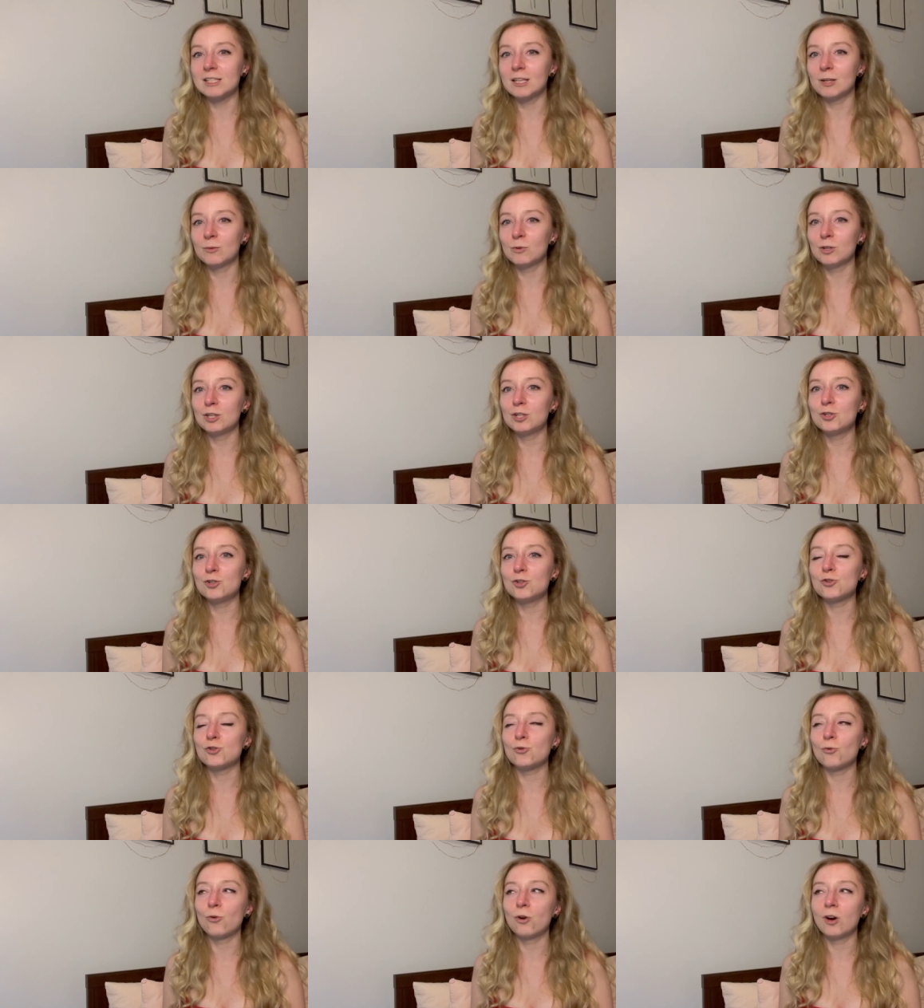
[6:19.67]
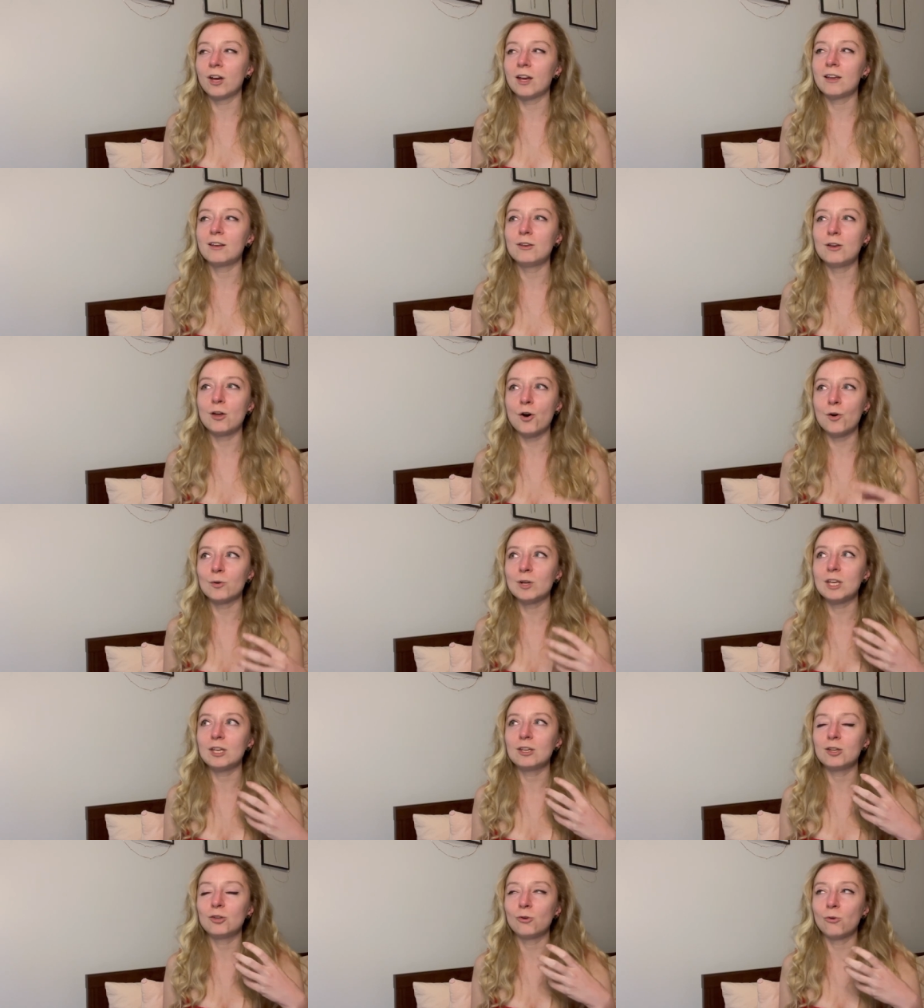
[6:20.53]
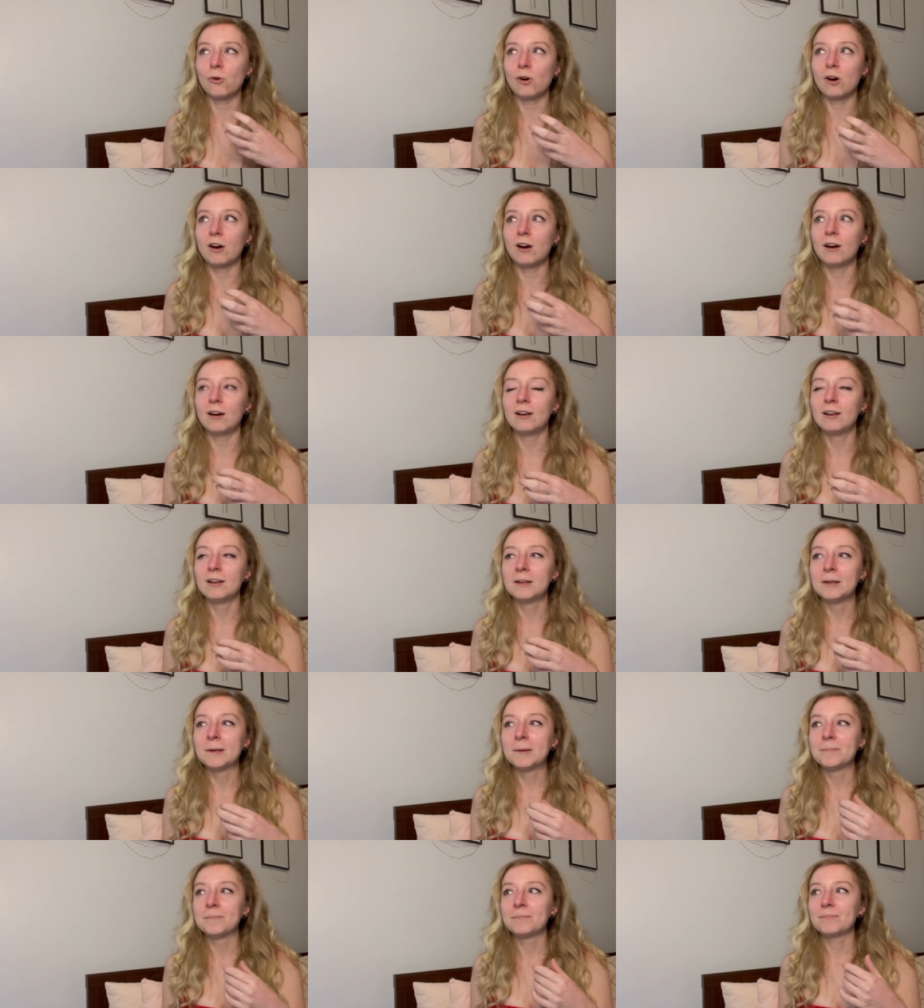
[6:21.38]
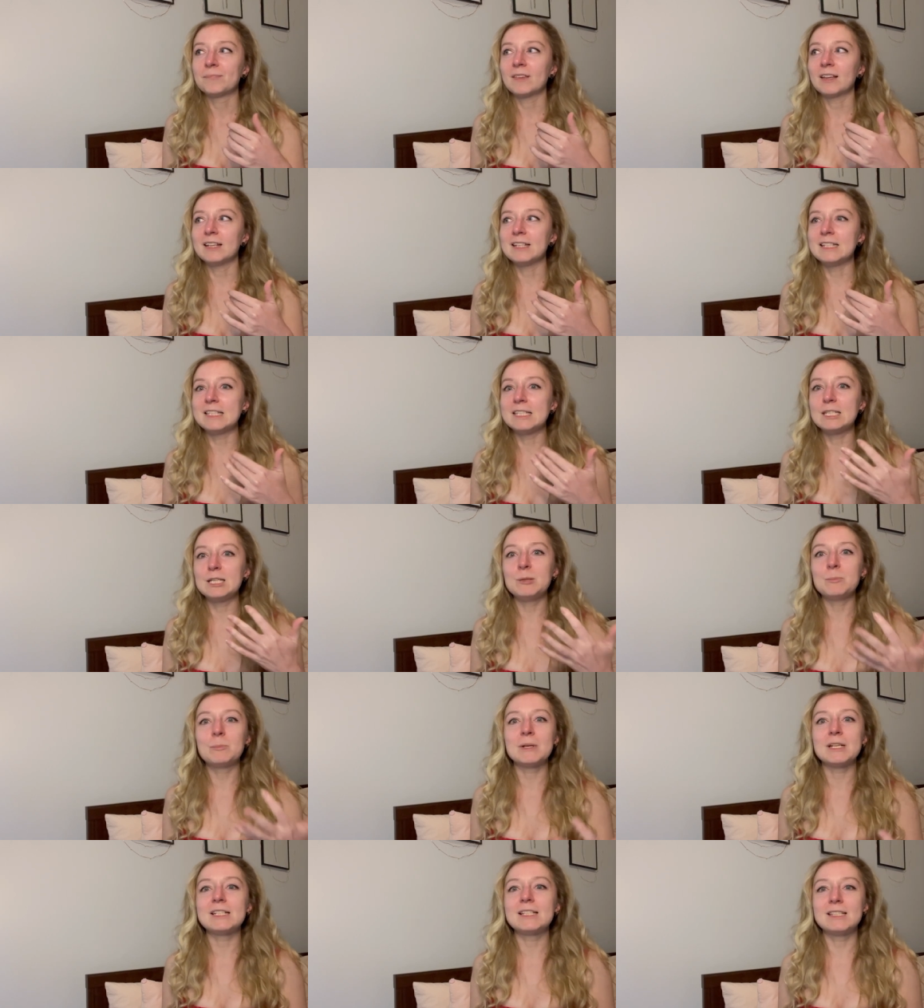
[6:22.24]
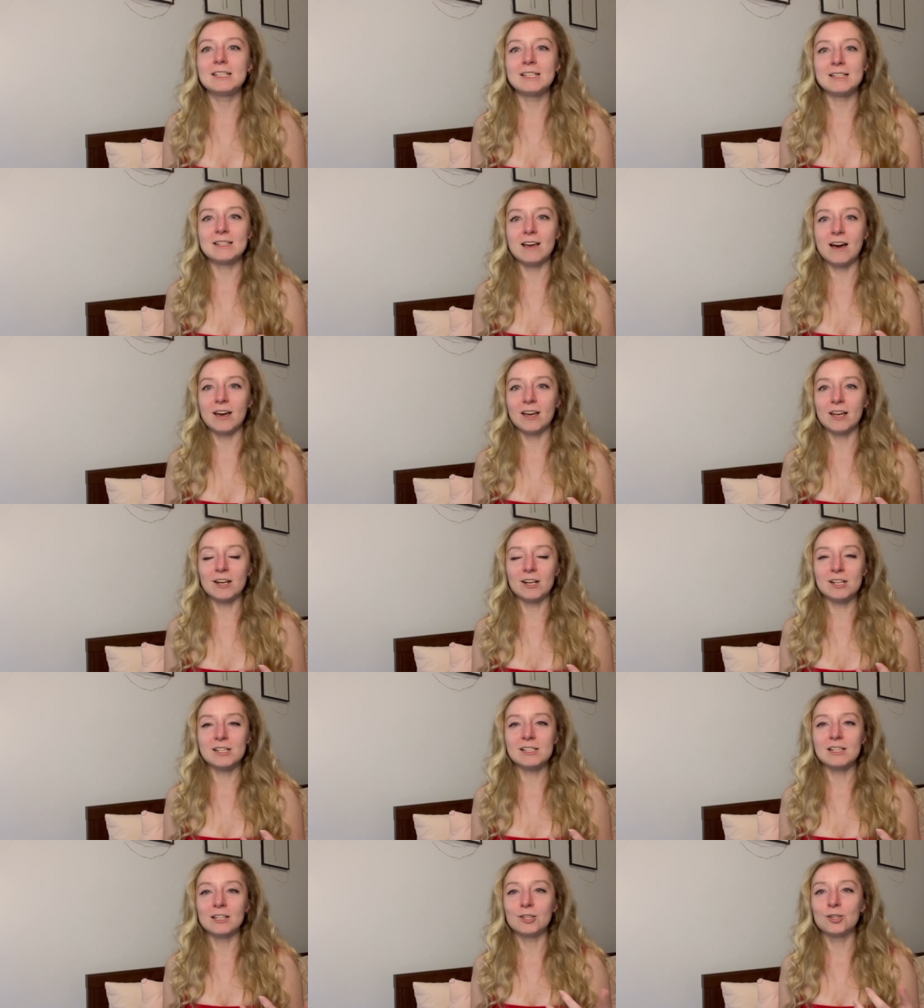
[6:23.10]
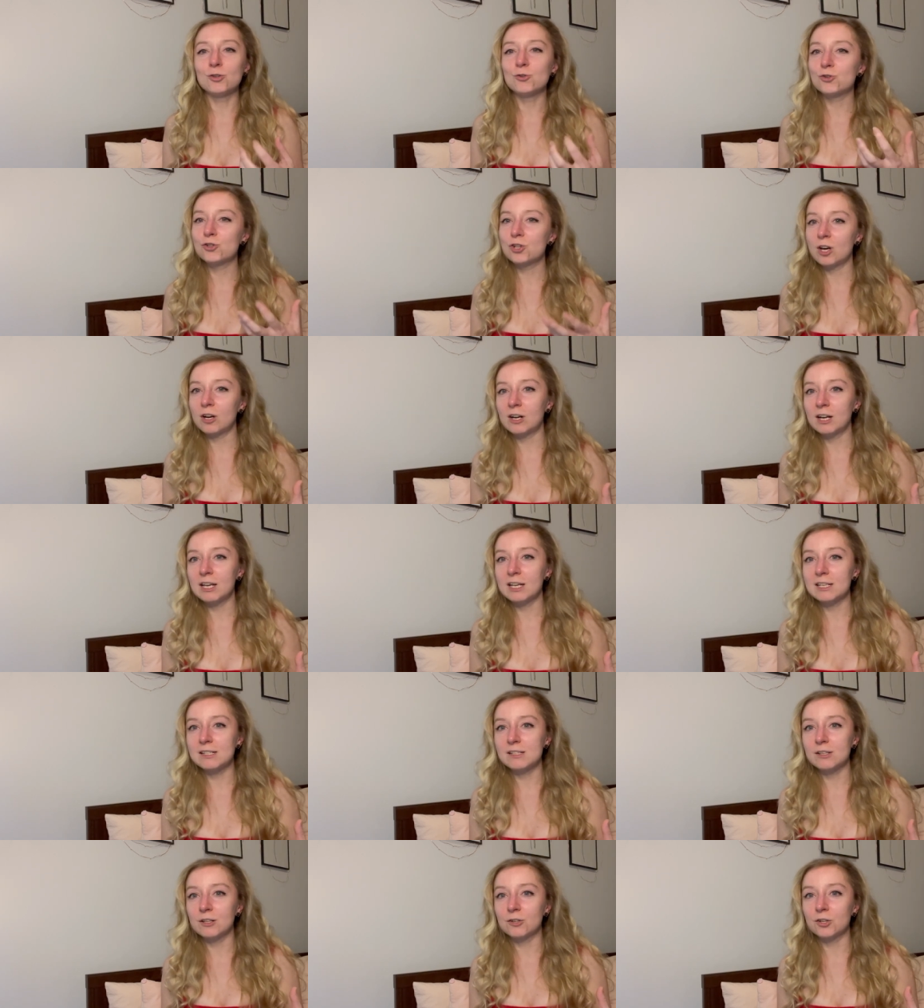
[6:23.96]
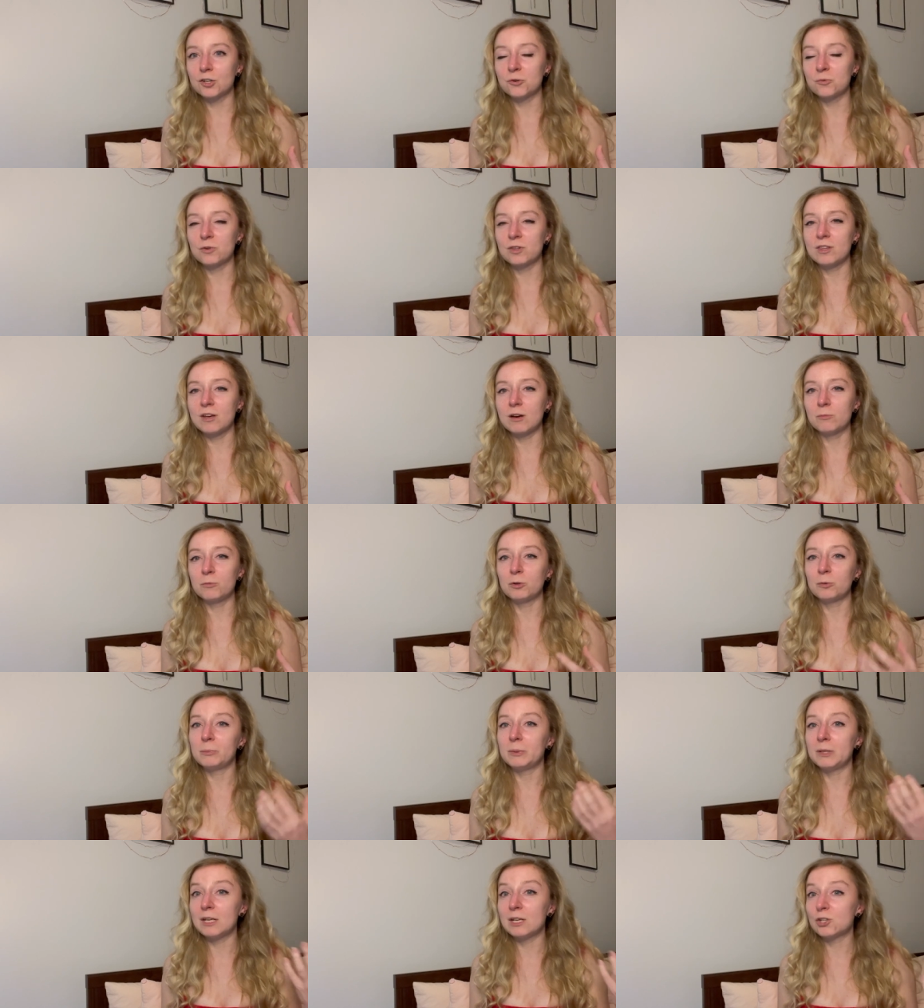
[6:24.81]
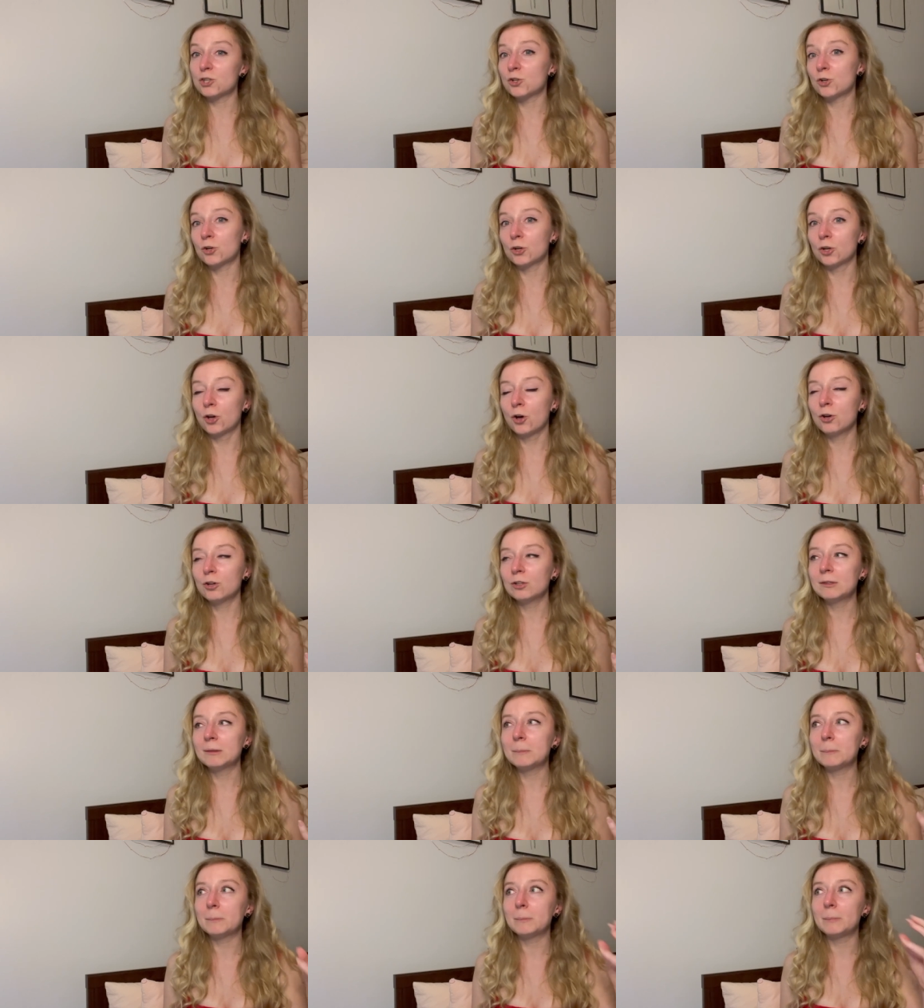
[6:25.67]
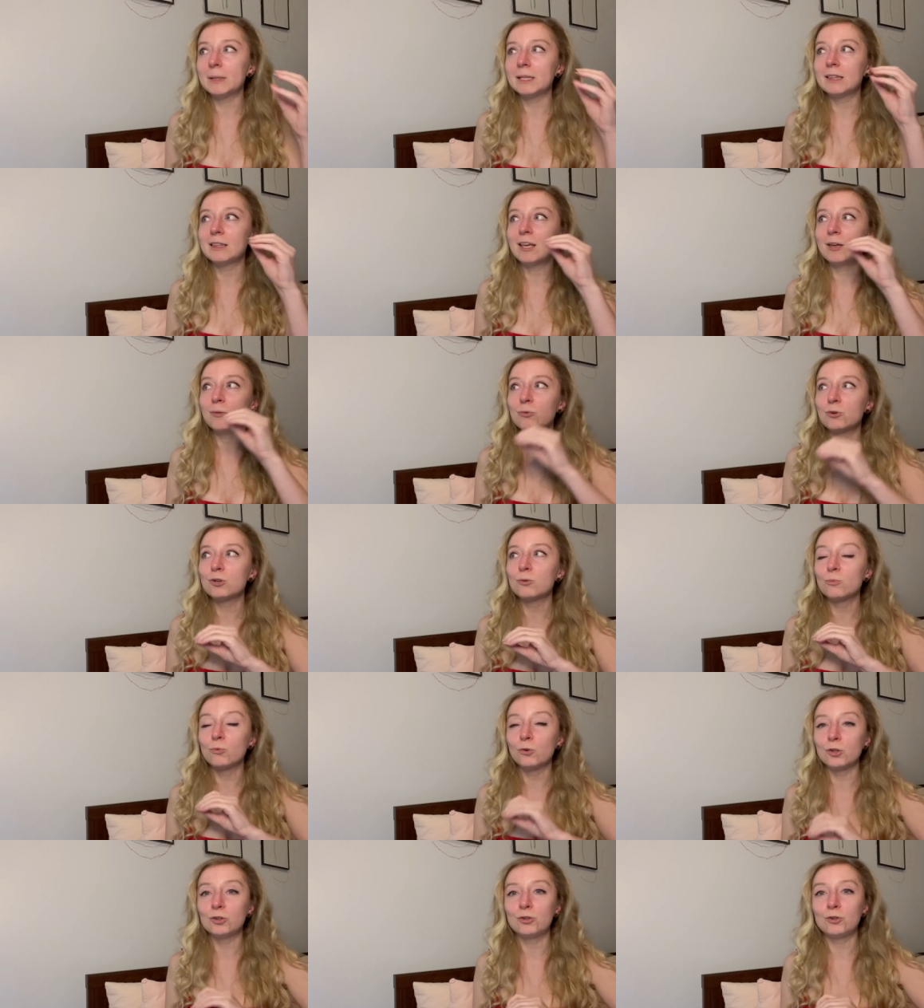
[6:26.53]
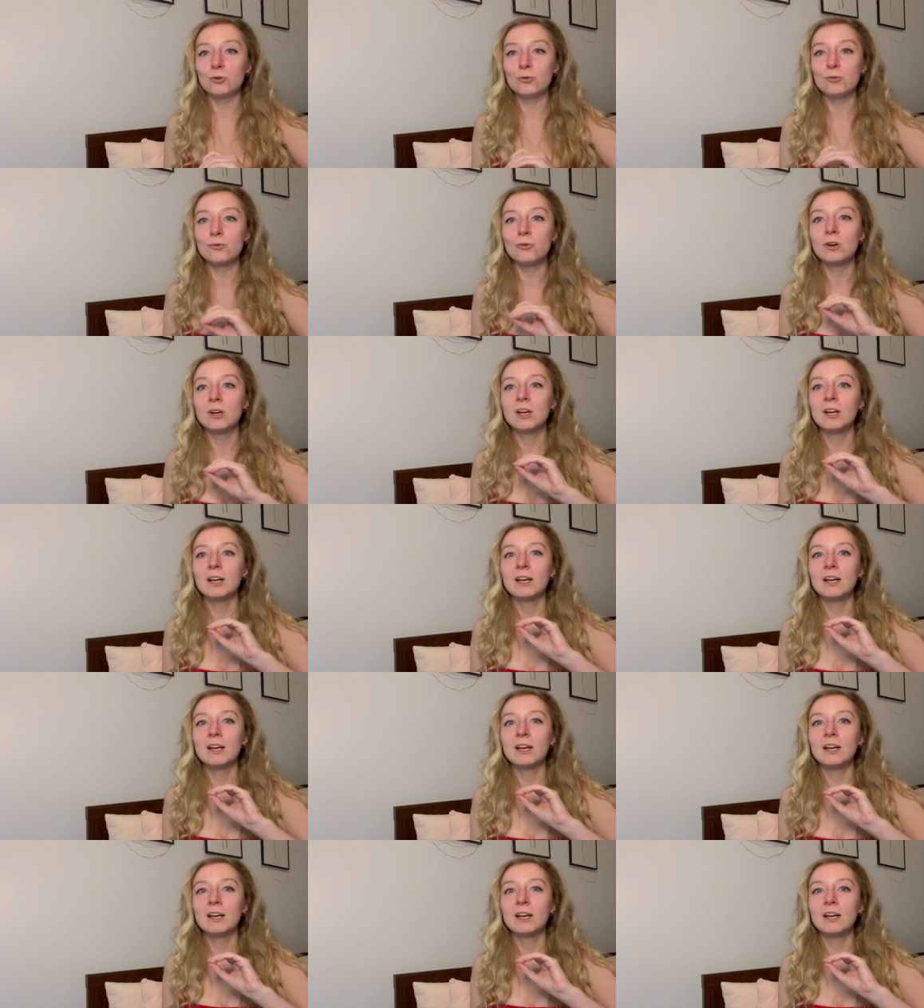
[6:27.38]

They will enjoy knowing your deepest desires. Like you sharing a secret with them will be a turn on, but they wouldn't want you.